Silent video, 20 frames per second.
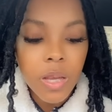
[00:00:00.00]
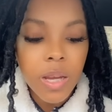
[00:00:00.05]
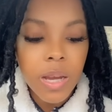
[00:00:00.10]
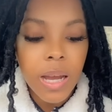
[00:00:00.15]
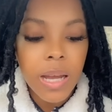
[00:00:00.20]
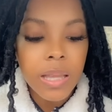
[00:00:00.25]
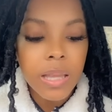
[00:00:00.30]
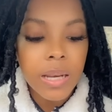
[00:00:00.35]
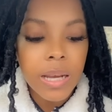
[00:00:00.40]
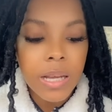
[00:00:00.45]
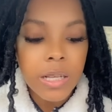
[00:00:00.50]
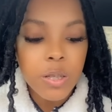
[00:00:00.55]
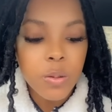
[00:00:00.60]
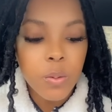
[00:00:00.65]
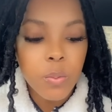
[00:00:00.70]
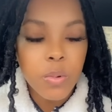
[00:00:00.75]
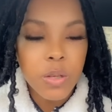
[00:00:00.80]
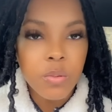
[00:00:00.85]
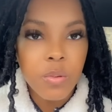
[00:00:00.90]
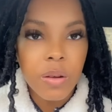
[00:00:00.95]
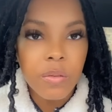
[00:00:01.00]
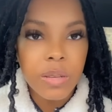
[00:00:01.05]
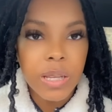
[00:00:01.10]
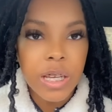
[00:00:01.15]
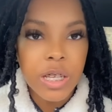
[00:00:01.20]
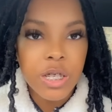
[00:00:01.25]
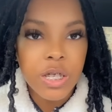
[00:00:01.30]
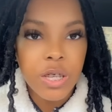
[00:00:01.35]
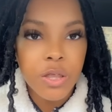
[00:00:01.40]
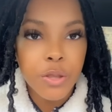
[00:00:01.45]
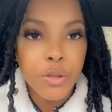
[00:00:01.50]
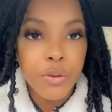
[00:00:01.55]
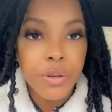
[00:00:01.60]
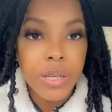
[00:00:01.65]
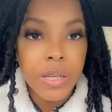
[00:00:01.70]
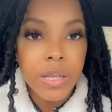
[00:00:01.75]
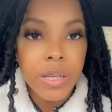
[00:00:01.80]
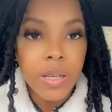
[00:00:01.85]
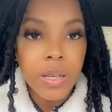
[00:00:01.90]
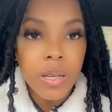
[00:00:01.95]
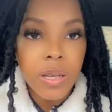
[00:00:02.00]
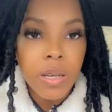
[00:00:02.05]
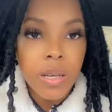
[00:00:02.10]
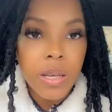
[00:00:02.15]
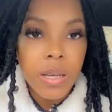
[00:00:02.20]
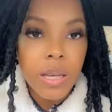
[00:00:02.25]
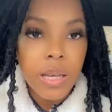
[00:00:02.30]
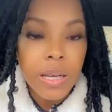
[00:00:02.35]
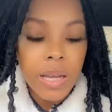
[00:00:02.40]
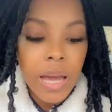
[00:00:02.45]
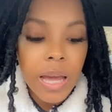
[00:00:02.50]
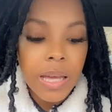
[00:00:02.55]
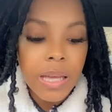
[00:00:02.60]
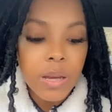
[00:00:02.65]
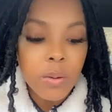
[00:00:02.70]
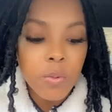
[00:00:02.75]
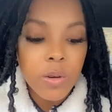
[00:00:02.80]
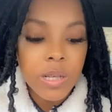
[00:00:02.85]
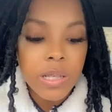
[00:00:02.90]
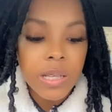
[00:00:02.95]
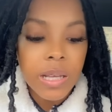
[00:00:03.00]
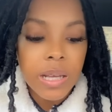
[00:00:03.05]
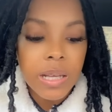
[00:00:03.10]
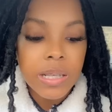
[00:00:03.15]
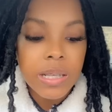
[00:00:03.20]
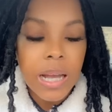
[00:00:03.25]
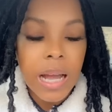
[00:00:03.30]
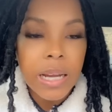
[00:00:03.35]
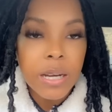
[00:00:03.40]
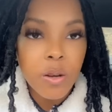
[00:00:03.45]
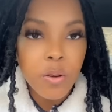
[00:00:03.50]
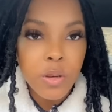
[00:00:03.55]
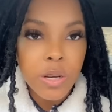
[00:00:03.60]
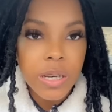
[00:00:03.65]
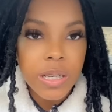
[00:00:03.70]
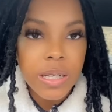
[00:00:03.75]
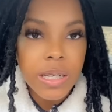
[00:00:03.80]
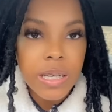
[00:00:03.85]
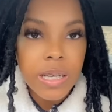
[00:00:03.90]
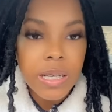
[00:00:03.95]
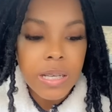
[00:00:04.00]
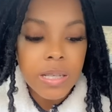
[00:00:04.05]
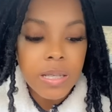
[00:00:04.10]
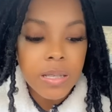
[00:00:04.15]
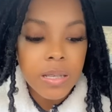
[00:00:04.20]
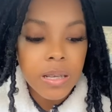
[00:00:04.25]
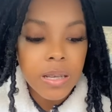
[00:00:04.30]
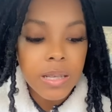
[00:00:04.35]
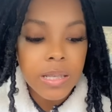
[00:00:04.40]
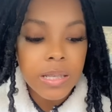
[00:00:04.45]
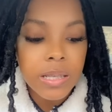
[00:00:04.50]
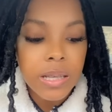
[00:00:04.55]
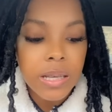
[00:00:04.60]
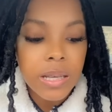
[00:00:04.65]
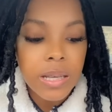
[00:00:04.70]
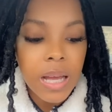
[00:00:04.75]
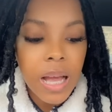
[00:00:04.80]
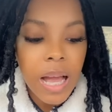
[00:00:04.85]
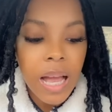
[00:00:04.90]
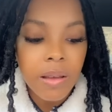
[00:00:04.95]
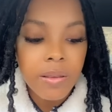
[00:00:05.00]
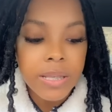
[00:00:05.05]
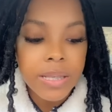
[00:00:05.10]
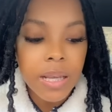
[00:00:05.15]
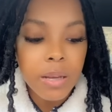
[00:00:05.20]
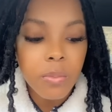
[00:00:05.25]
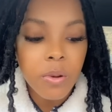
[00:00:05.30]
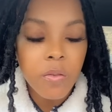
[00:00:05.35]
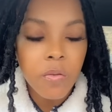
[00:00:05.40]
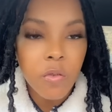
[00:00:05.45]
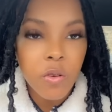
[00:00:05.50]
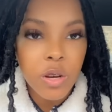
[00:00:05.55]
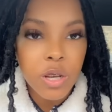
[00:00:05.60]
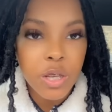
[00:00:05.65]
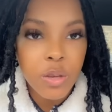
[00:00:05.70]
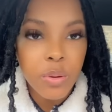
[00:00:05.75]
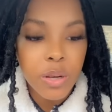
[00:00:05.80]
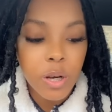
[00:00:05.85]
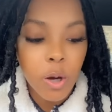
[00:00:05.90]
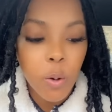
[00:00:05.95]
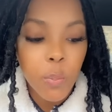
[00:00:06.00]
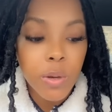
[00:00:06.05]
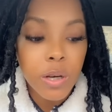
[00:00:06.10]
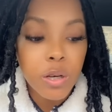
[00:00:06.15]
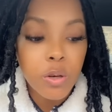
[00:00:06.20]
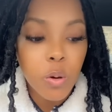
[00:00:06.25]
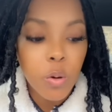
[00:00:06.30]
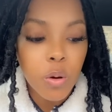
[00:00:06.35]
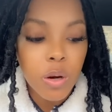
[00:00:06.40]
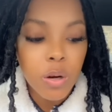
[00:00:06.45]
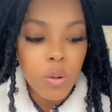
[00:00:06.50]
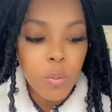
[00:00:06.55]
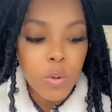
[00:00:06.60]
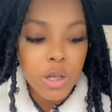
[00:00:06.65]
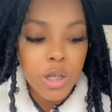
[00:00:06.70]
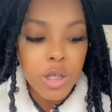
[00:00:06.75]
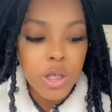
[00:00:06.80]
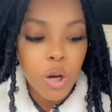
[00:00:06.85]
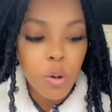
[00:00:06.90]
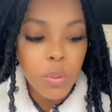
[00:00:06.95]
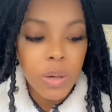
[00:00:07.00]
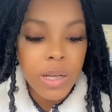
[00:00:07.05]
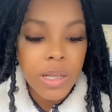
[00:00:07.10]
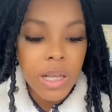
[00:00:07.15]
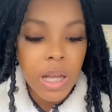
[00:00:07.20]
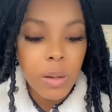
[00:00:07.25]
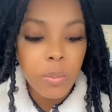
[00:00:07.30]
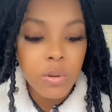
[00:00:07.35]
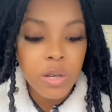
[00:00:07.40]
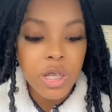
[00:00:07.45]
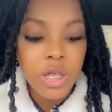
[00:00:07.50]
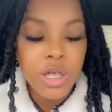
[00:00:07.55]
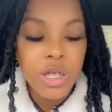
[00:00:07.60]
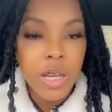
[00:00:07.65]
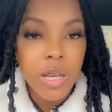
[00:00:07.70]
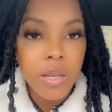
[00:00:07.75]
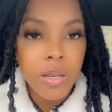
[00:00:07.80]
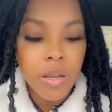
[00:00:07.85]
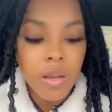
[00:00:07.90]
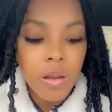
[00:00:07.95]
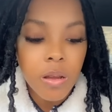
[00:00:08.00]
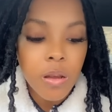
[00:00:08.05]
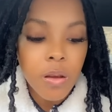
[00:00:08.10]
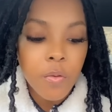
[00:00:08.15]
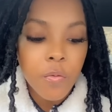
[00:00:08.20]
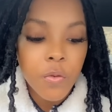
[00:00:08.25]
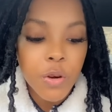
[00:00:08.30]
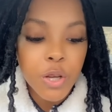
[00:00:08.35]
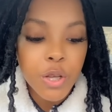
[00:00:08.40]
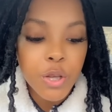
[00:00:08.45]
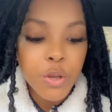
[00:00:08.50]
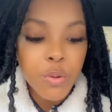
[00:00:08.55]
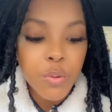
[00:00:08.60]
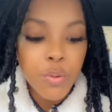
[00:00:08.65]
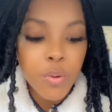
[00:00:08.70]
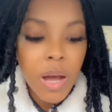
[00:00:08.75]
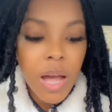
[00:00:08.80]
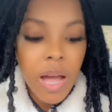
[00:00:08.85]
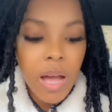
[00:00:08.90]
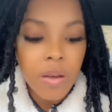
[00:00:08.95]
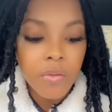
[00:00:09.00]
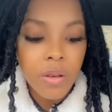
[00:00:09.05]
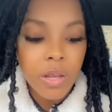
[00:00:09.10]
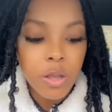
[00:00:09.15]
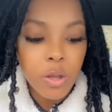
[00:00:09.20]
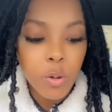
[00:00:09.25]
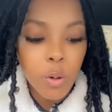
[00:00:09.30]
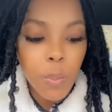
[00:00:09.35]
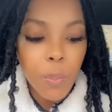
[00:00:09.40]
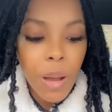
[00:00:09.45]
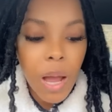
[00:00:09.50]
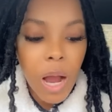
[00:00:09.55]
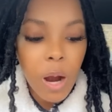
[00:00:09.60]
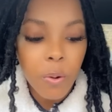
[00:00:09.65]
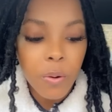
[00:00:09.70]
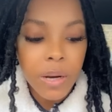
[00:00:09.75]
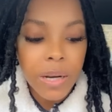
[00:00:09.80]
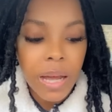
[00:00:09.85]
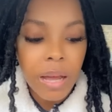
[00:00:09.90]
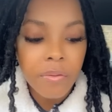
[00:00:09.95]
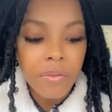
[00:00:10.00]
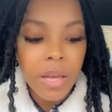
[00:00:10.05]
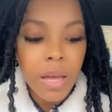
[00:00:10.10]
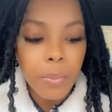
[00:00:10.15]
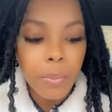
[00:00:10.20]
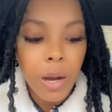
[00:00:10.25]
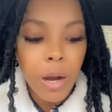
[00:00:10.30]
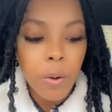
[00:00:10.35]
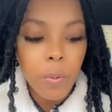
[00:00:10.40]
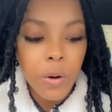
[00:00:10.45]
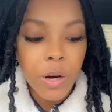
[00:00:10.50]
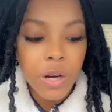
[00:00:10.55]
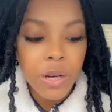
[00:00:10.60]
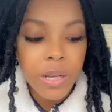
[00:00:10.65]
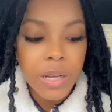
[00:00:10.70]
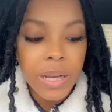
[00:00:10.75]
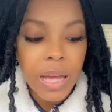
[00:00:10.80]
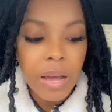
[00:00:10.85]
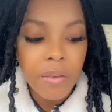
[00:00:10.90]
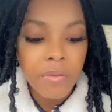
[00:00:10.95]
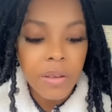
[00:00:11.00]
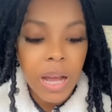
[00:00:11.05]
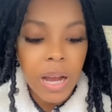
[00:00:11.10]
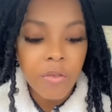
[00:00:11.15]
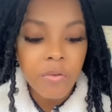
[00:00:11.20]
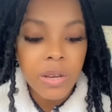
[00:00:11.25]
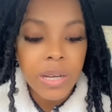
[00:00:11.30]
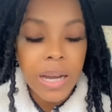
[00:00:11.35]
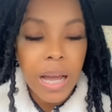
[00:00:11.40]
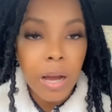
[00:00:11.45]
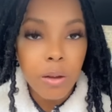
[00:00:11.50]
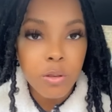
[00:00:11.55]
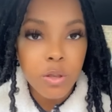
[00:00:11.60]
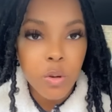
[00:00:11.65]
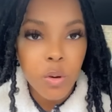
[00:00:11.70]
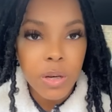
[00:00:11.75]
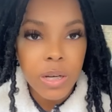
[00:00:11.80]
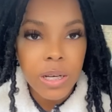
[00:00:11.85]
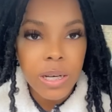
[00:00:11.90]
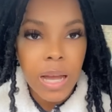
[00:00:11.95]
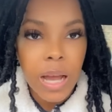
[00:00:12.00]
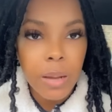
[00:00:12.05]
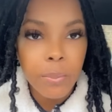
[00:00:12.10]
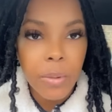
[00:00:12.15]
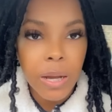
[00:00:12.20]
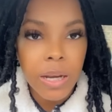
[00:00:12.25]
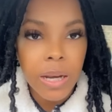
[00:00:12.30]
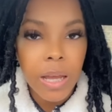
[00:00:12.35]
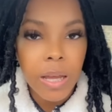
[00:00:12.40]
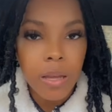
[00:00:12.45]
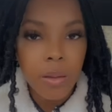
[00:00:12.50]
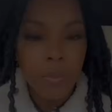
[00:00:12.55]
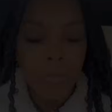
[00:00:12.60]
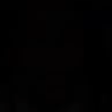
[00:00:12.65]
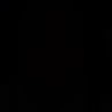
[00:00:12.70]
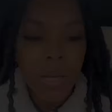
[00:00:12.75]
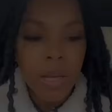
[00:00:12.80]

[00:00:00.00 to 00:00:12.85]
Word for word: And the next one was Revelation 3 and 8, which says, I know your deeds. See, I have set before you an open door which no one is able to shut. For you have a little power and have kept my word and have not renounced or denied my name.